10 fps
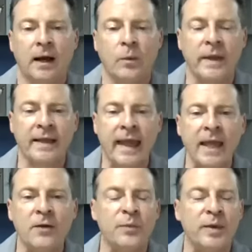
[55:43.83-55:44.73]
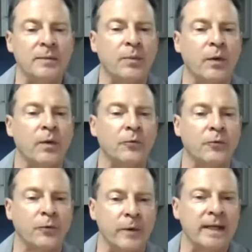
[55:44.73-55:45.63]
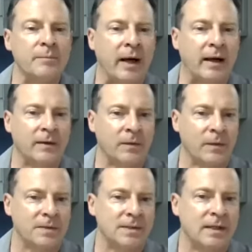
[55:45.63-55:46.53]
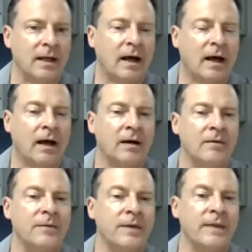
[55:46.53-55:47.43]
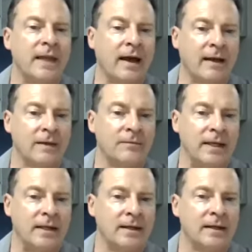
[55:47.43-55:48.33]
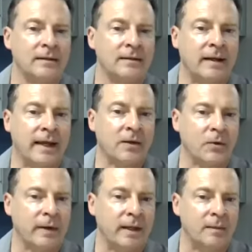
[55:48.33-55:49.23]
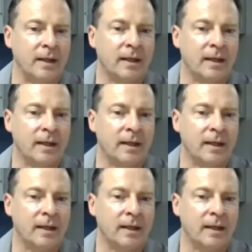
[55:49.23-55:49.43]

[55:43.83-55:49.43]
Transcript: we gave people free bottles of the Alavida night cream.